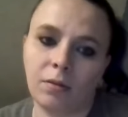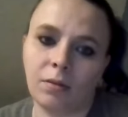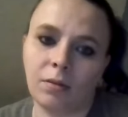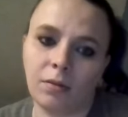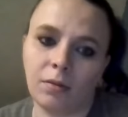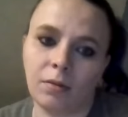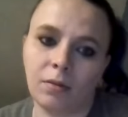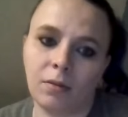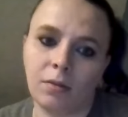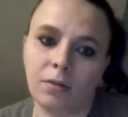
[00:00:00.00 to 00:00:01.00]

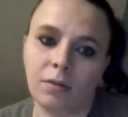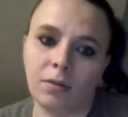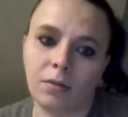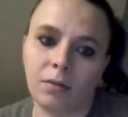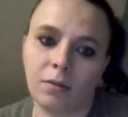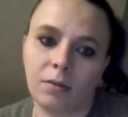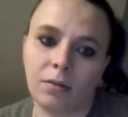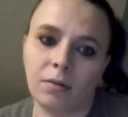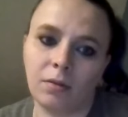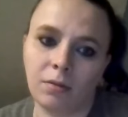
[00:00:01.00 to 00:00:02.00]

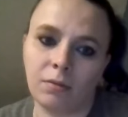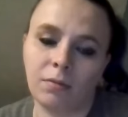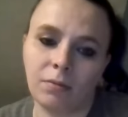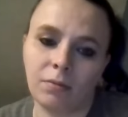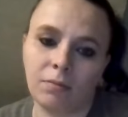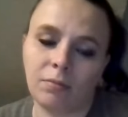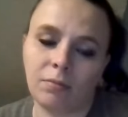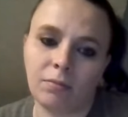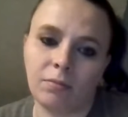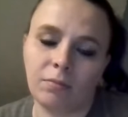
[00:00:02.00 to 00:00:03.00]

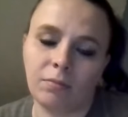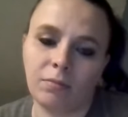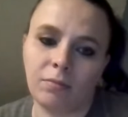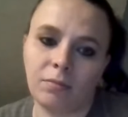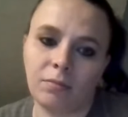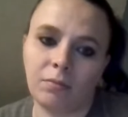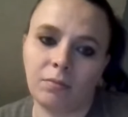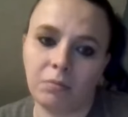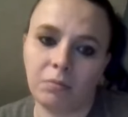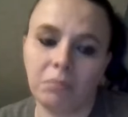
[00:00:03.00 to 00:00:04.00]

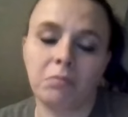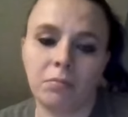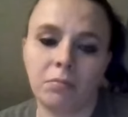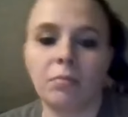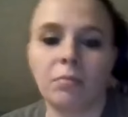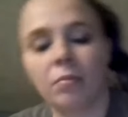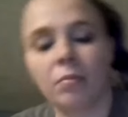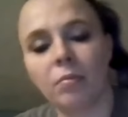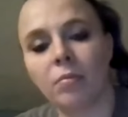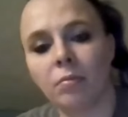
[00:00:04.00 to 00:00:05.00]
No words are spoken by the person on screen.